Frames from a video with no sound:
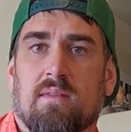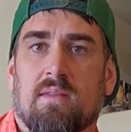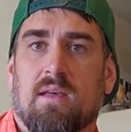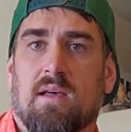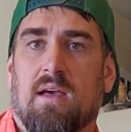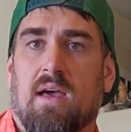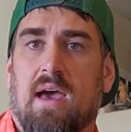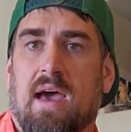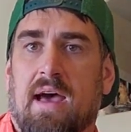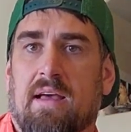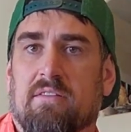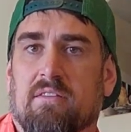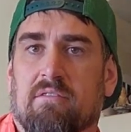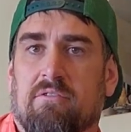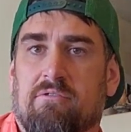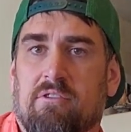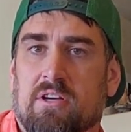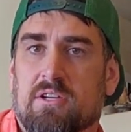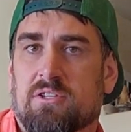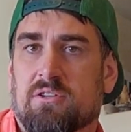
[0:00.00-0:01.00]
has the
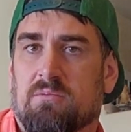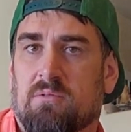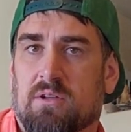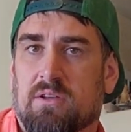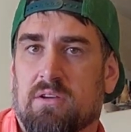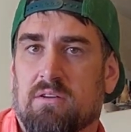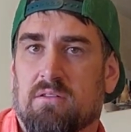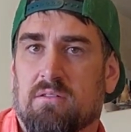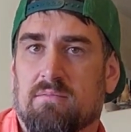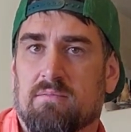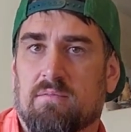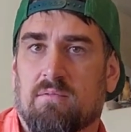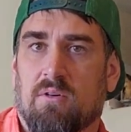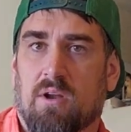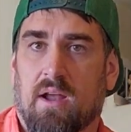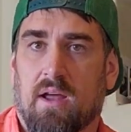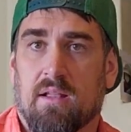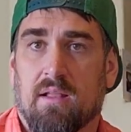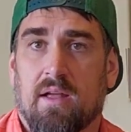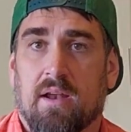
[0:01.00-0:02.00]
friction when
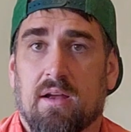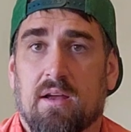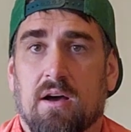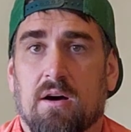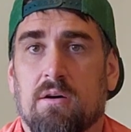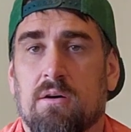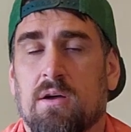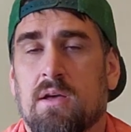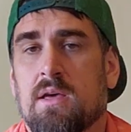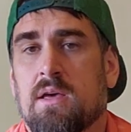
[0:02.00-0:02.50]
I let it go.